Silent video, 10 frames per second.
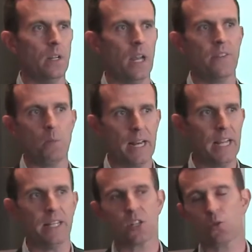Everybody in
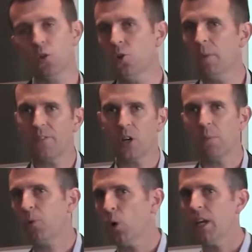this room, every
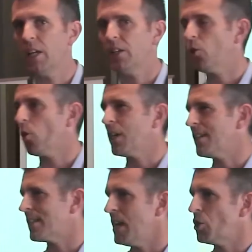employee in your
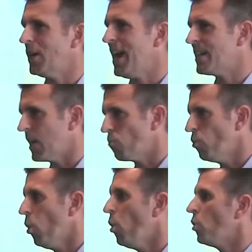organization has a
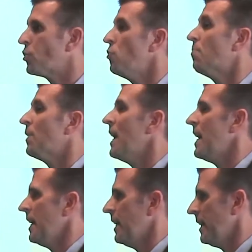role to play
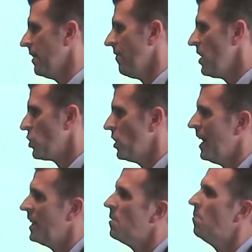in innovation,
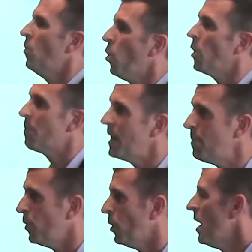and the more
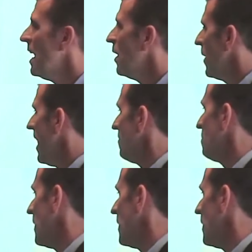people we have